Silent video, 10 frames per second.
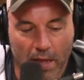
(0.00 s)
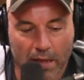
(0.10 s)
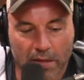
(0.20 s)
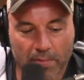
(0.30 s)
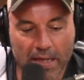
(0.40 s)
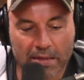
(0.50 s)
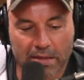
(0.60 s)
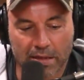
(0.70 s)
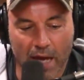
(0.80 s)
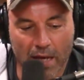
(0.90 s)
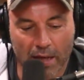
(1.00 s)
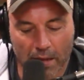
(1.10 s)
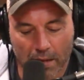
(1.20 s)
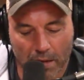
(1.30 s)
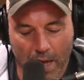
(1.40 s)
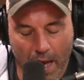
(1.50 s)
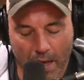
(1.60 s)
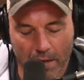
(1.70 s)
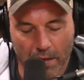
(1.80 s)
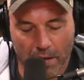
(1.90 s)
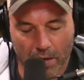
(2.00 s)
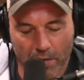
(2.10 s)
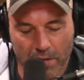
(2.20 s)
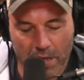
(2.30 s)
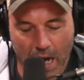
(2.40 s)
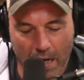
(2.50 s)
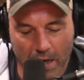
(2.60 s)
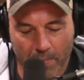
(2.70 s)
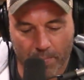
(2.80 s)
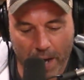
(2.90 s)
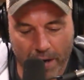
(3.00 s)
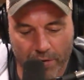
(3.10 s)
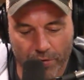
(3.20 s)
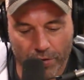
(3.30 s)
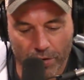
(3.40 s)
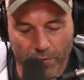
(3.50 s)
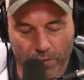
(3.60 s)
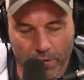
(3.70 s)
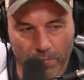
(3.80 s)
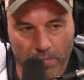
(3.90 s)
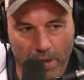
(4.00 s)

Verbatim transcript: It, to me, it's stunning that there's not a competitor to YouTube,